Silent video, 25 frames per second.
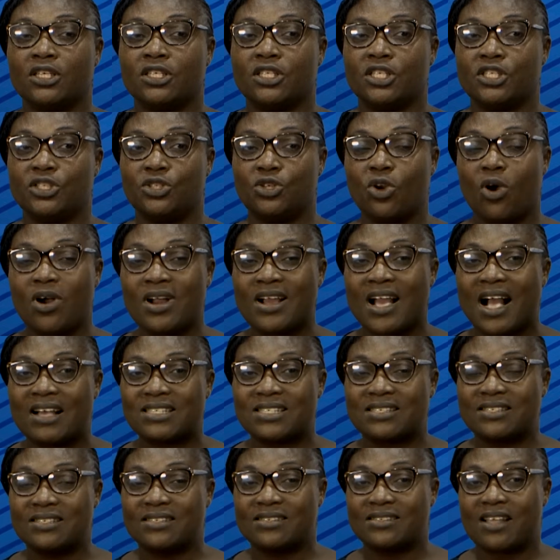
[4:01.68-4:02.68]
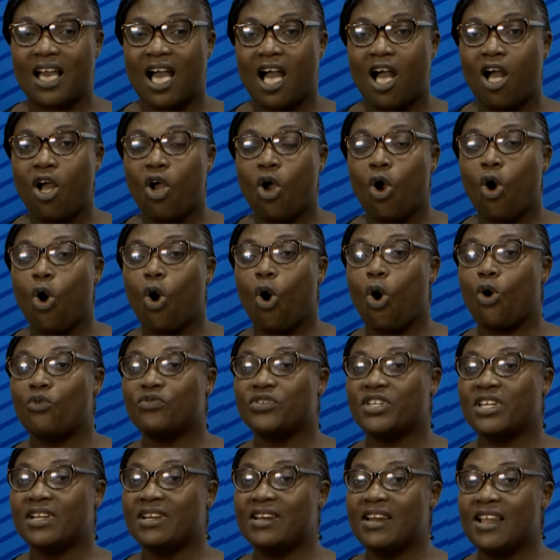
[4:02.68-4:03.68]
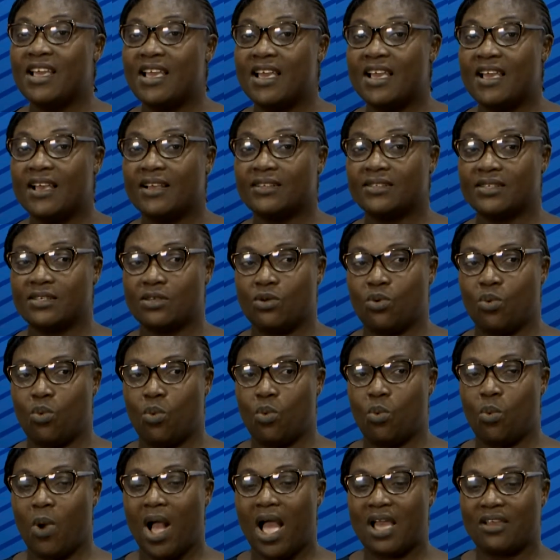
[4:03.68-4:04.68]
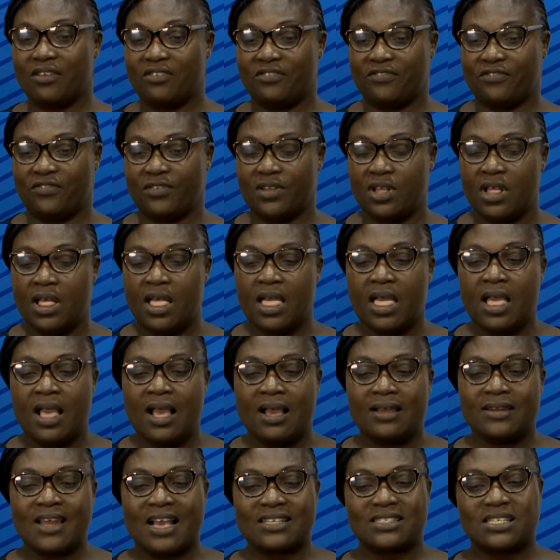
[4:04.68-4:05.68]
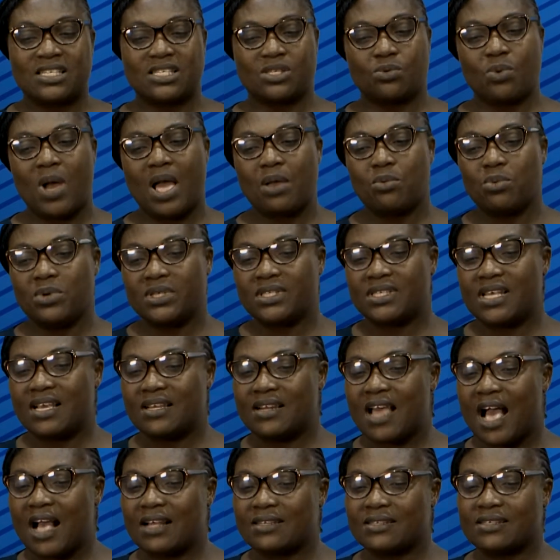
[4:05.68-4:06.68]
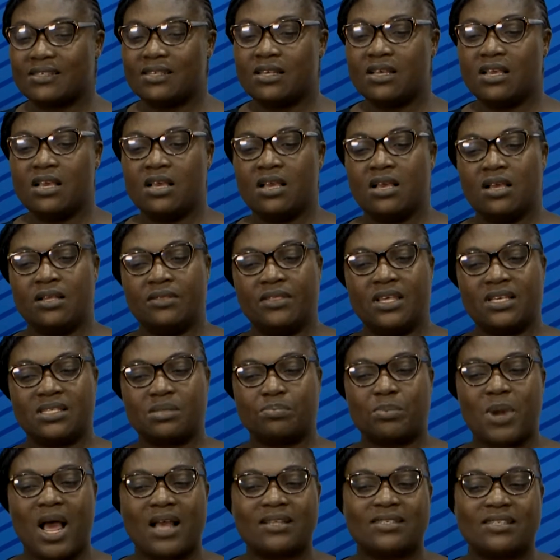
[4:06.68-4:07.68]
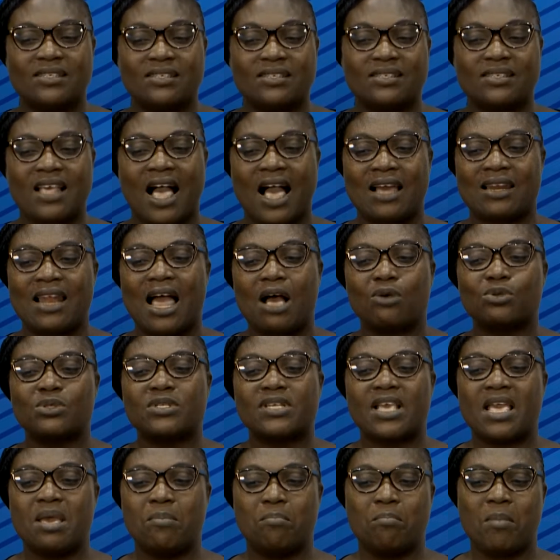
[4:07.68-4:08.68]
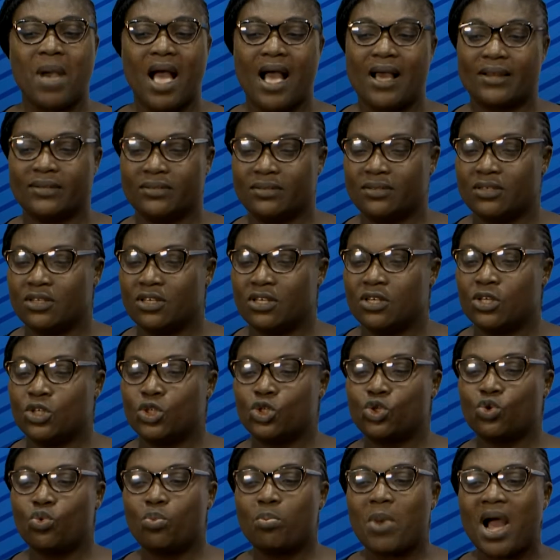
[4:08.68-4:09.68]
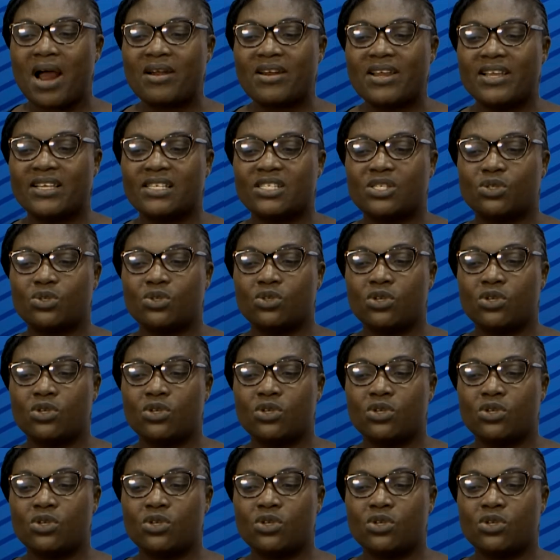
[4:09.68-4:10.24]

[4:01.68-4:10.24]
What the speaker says: the younger sister of the late wife. That is why we say that this practice allows a man to marry